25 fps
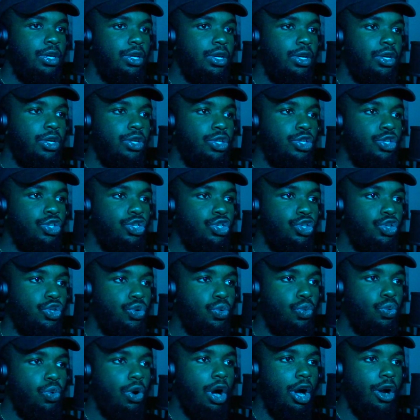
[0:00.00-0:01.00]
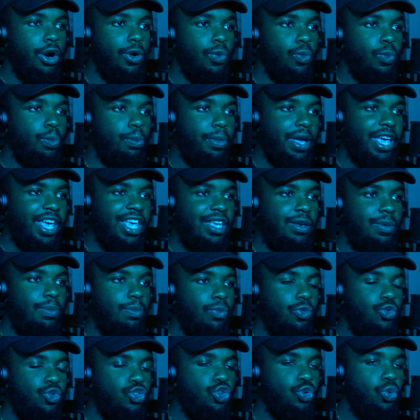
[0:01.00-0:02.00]
you are way
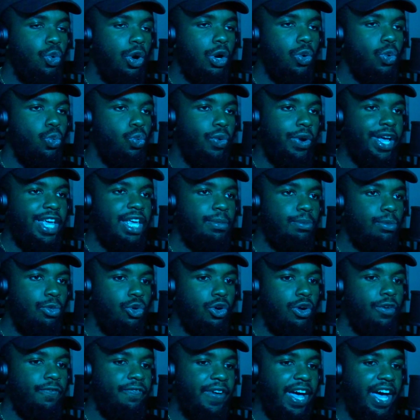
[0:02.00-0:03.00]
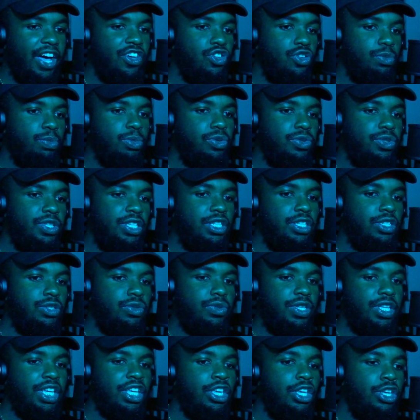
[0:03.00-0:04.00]
more valuable than you
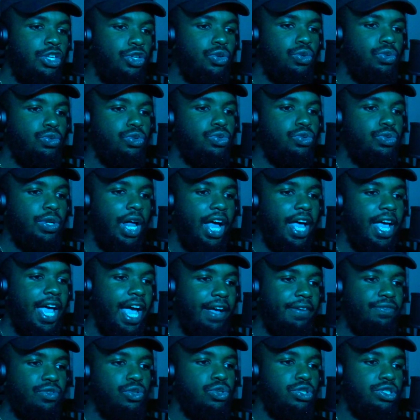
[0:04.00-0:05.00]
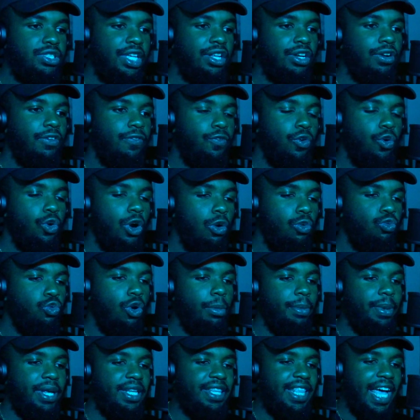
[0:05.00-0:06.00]
think. You do not have to settle for a
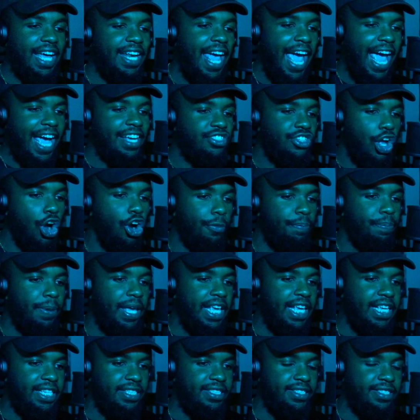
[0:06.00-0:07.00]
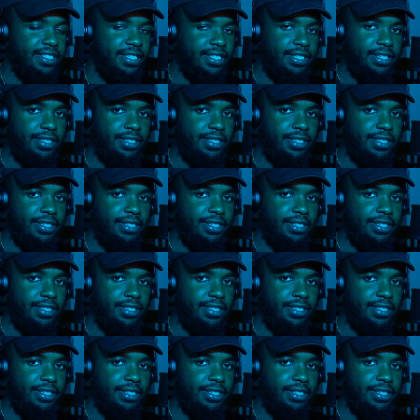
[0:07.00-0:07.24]
woman that has herpes.